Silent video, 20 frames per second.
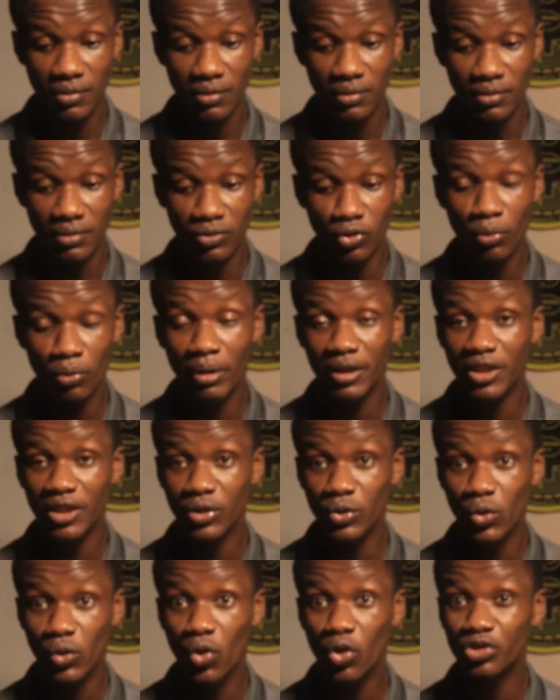nobody
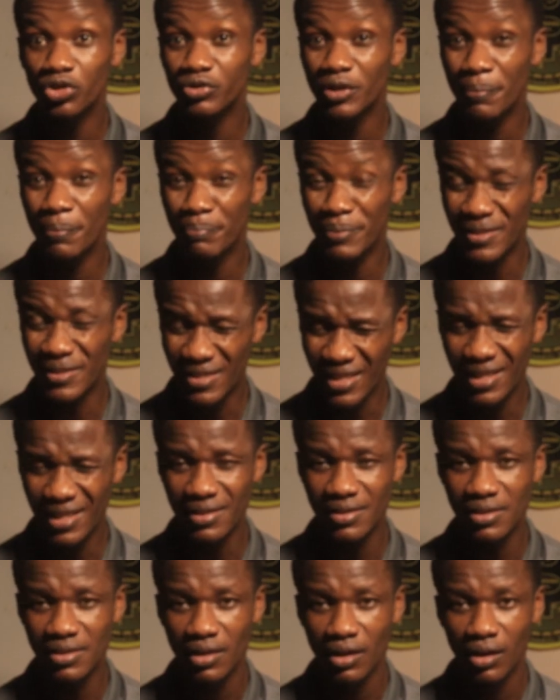knows
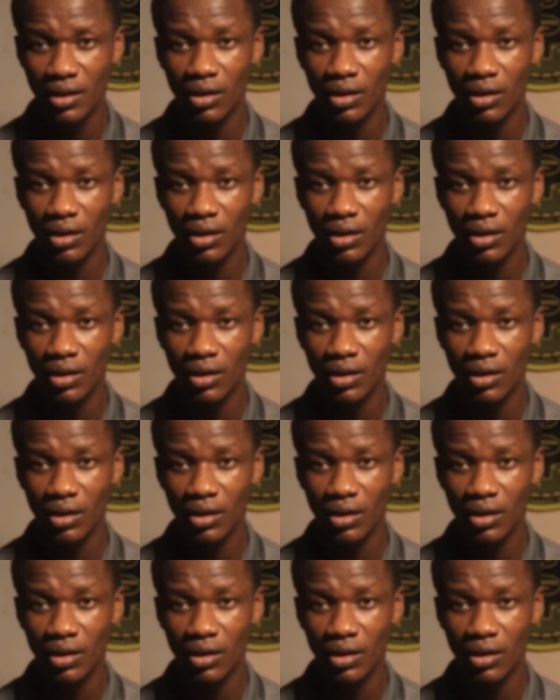100%